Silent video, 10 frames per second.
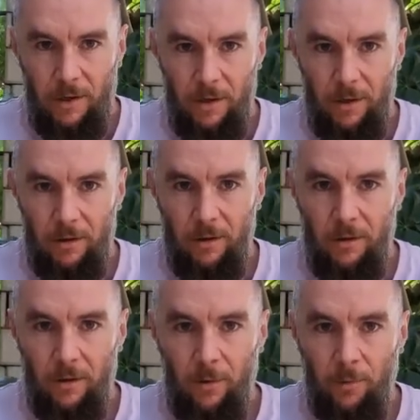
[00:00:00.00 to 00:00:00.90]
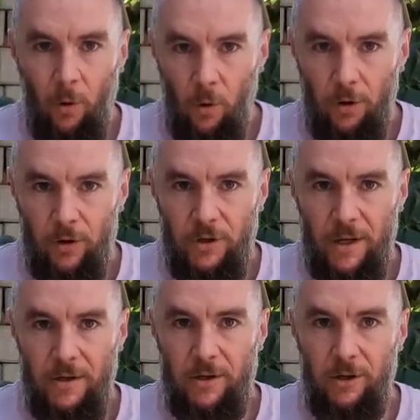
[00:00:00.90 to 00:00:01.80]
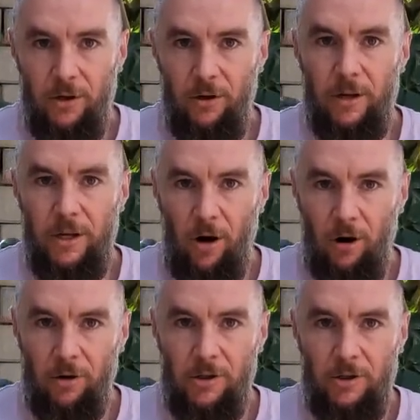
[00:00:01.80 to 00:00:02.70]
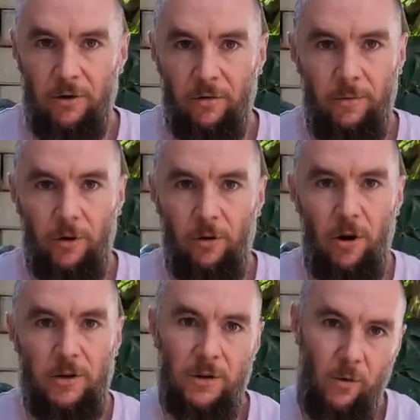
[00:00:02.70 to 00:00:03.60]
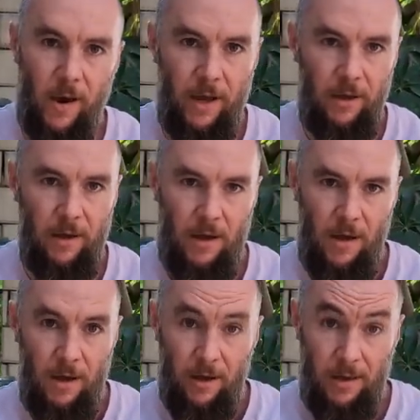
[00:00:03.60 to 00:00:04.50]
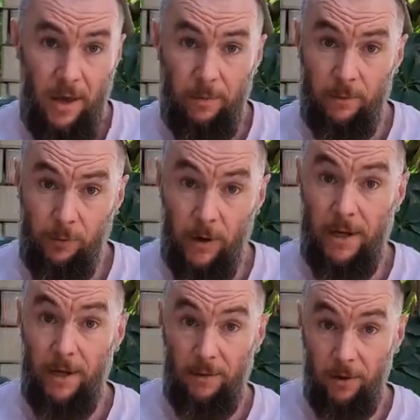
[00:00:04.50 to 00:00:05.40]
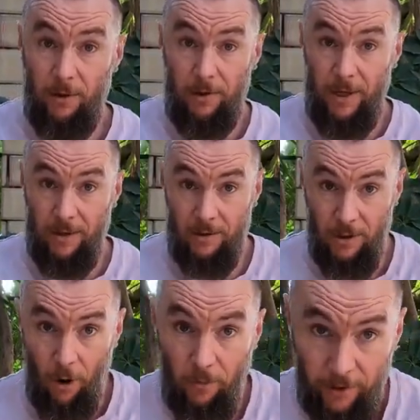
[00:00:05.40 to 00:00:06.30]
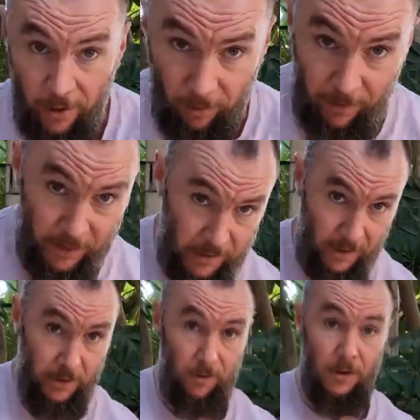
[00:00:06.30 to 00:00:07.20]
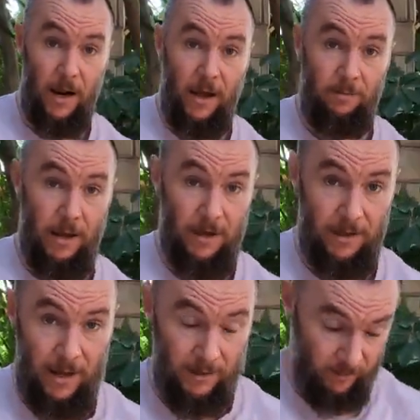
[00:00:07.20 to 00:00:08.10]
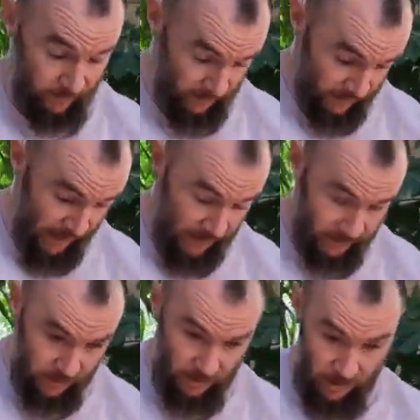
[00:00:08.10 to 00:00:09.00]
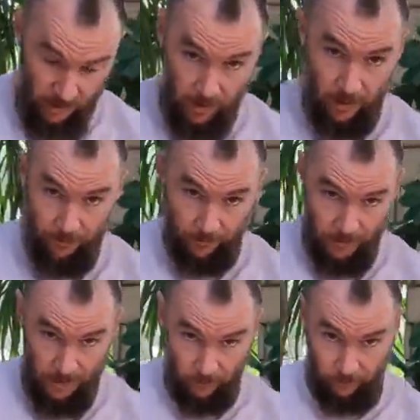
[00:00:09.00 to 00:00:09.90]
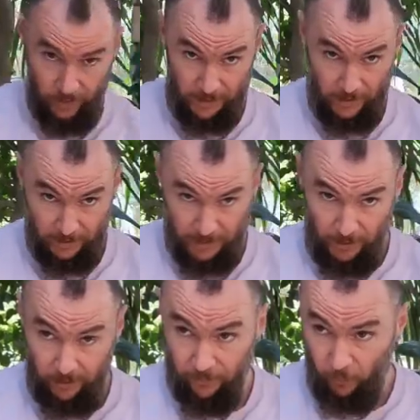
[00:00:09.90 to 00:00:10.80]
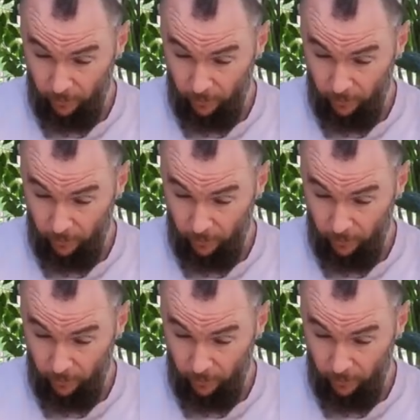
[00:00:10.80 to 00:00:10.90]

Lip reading: the porters and security guards from across the way kept bringing little kittens over here because they knew that I had made a nest for these guys and I was feeding and caring